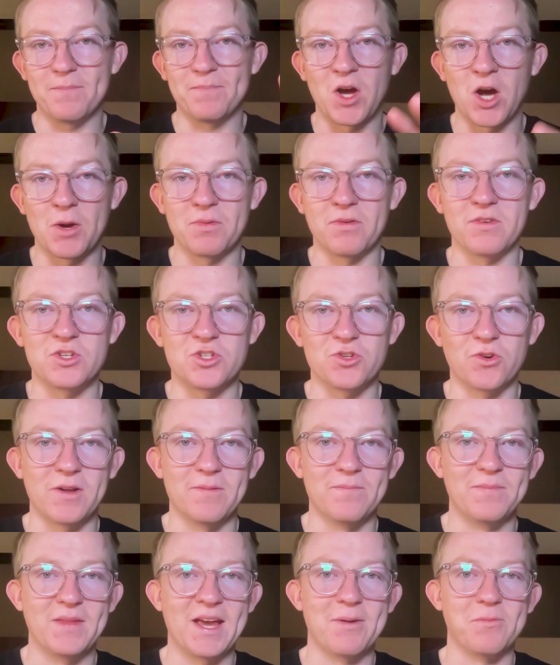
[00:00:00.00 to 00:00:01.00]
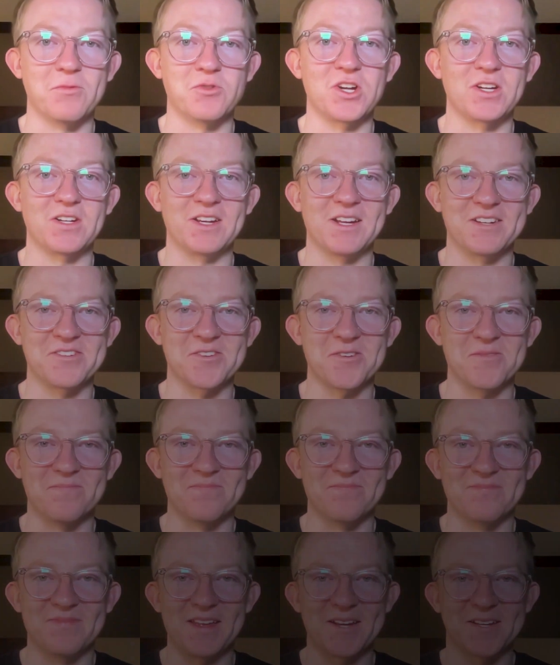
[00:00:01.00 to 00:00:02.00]
Hope you've enjoyed, and we'll chat again soon.
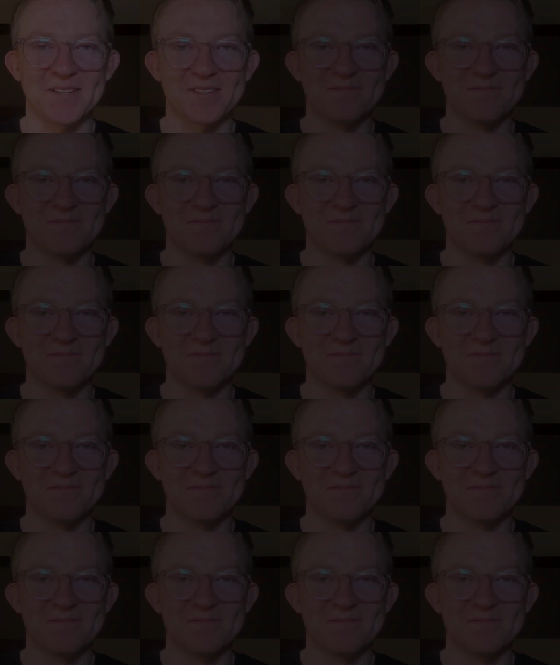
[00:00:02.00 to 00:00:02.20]
Thanks.